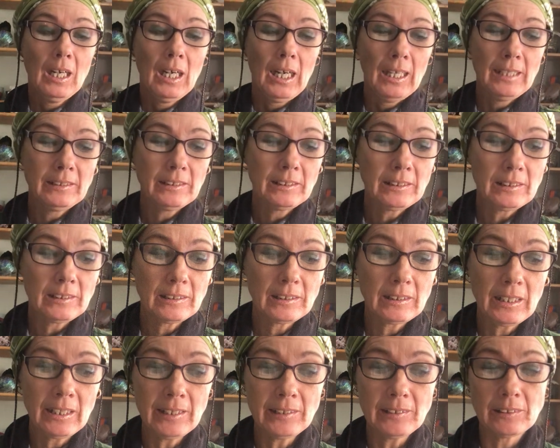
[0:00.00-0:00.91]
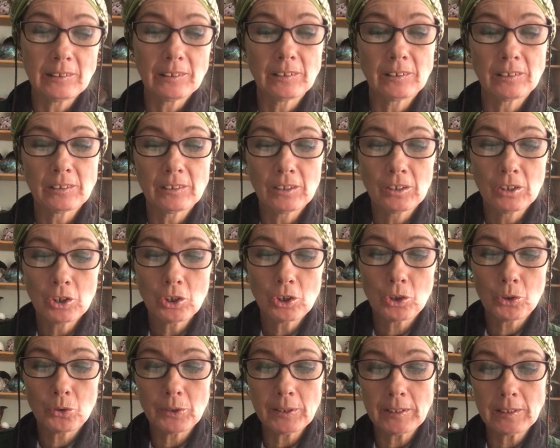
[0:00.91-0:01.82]
And it's headed
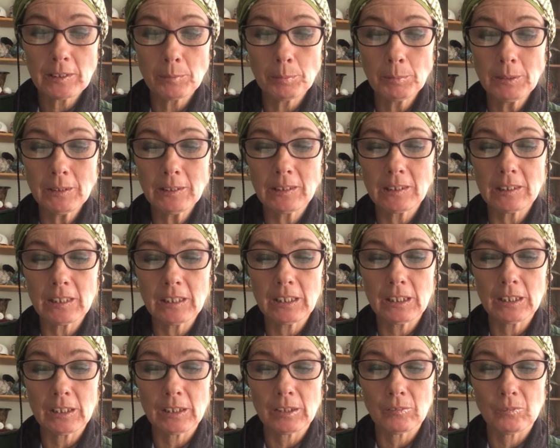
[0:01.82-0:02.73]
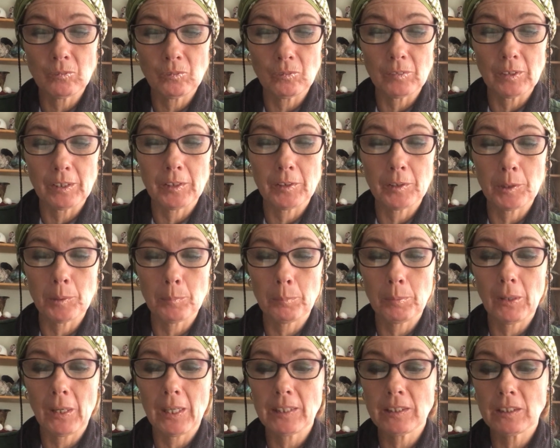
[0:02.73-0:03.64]
Christmas Eve in the
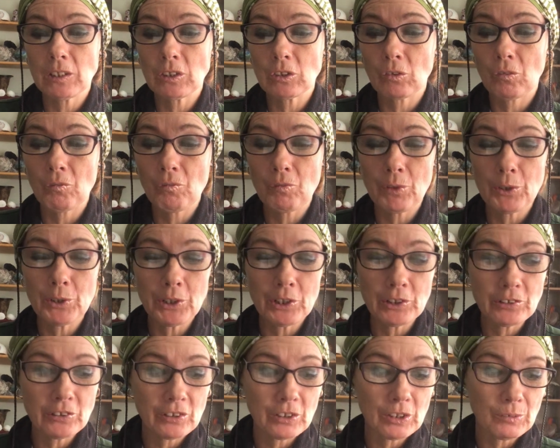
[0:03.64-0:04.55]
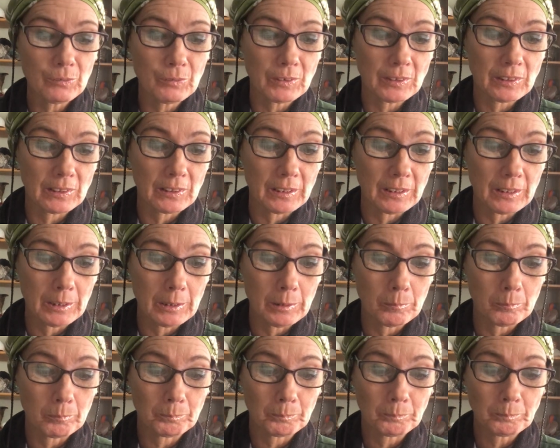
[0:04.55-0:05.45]
place of the Nativity.